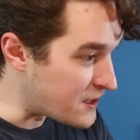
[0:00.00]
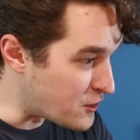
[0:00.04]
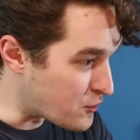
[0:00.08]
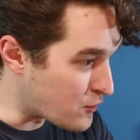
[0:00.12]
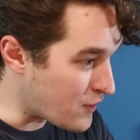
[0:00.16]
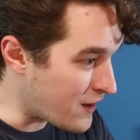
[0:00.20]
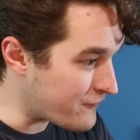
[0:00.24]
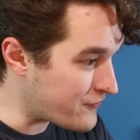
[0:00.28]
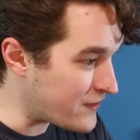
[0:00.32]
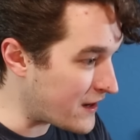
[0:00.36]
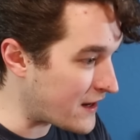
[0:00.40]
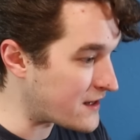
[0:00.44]
Here
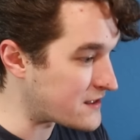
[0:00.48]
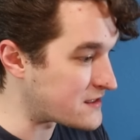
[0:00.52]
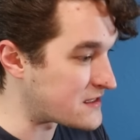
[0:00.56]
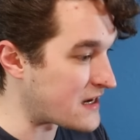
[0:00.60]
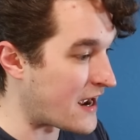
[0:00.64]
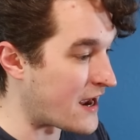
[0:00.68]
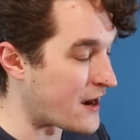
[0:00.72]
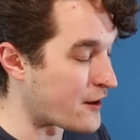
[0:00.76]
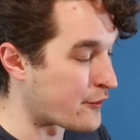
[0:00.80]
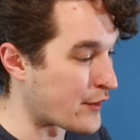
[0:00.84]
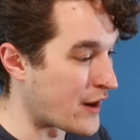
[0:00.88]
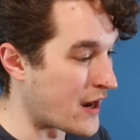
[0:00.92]
I've got a
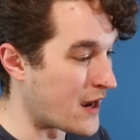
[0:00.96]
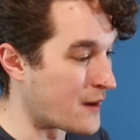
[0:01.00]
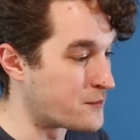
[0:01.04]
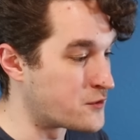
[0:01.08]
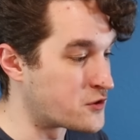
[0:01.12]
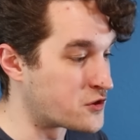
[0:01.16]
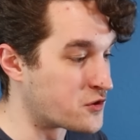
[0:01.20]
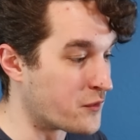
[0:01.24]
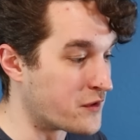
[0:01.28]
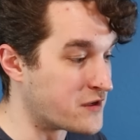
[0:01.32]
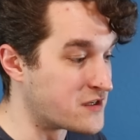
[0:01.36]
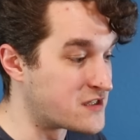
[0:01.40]
diagram
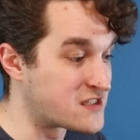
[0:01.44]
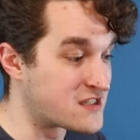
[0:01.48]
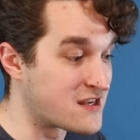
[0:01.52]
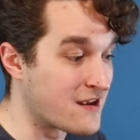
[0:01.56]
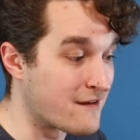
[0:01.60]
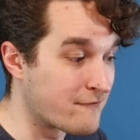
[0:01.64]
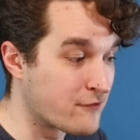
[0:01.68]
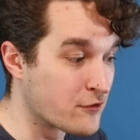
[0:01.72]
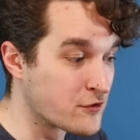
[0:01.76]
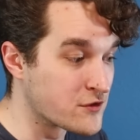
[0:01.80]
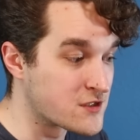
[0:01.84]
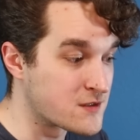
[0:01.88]
showing
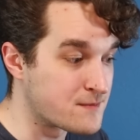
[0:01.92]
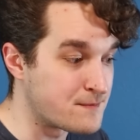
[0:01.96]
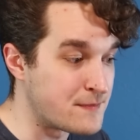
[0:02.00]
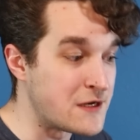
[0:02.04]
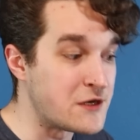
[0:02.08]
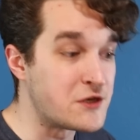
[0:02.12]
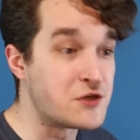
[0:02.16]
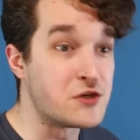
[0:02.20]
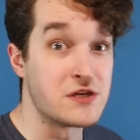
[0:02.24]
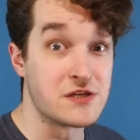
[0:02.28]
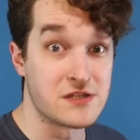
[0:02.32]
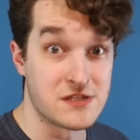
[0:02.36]
several
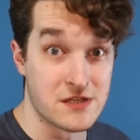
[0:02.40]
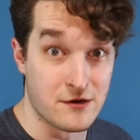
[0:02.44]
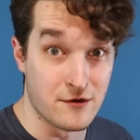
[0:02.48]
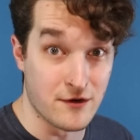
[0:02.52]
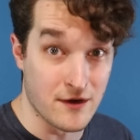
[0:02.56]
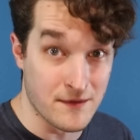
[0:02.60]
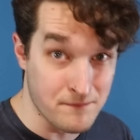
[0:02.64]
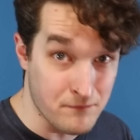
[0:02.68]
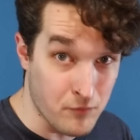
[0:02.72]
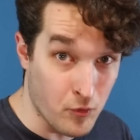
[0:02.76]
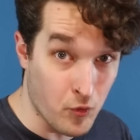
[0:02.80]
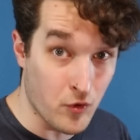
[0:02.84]
species that are
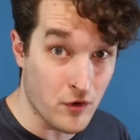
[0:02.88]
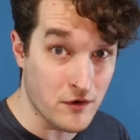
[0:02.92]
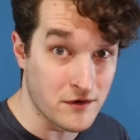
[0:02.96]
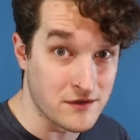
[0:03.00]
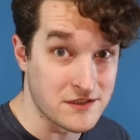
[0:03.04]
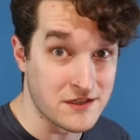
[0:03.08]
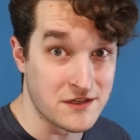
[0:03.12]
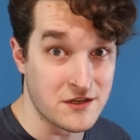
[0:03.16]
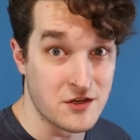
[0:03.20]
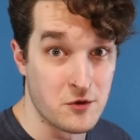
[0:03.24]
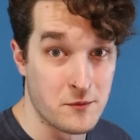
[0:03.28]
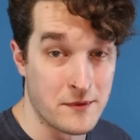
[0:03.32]

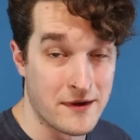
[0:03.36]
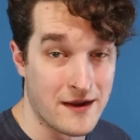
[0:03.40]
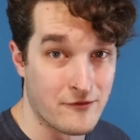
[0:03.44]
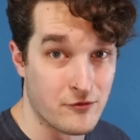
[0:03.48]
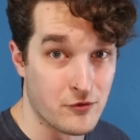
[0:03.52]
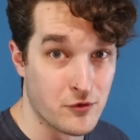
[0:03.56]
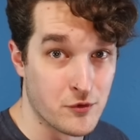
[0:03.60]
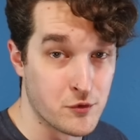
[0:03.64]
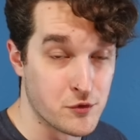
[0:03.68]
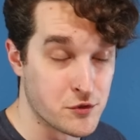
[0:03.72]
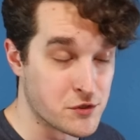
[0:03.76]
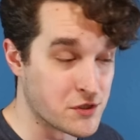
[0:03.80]
important in human
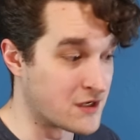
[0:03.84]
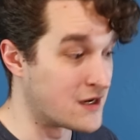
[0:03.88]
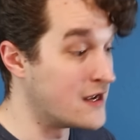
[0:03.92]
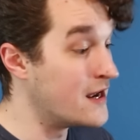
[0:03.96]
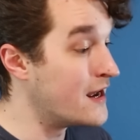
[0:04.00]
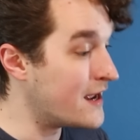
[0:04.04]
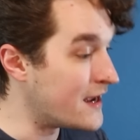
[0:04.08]
evolution.